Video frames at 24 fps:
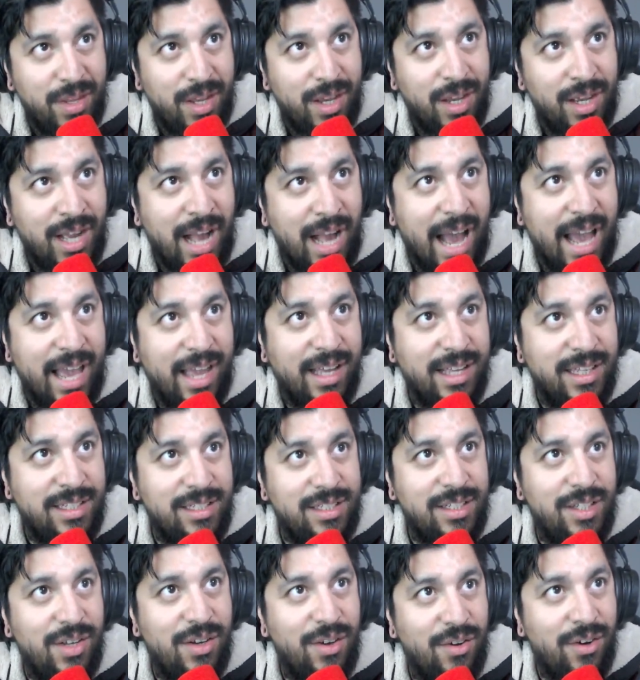Kayas.
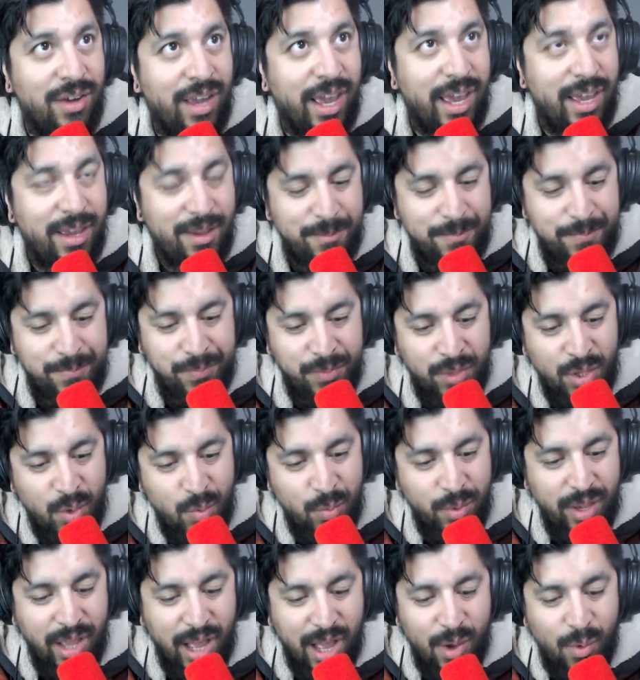Okay,
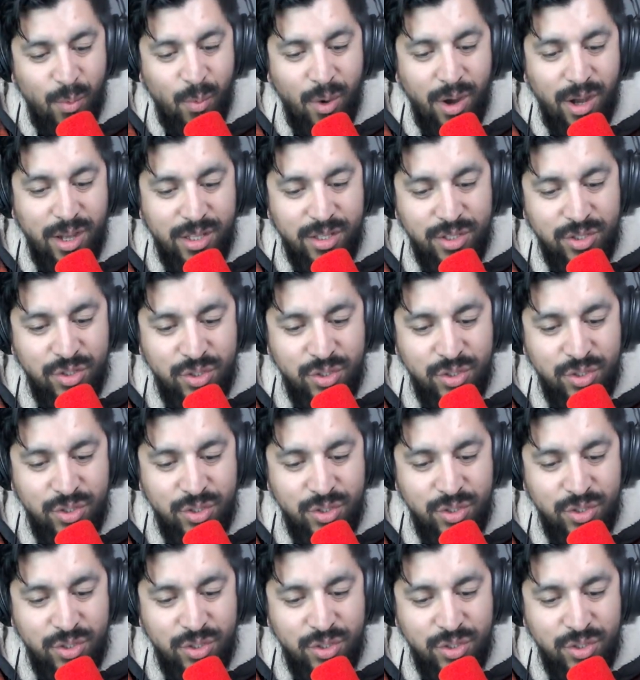we got 4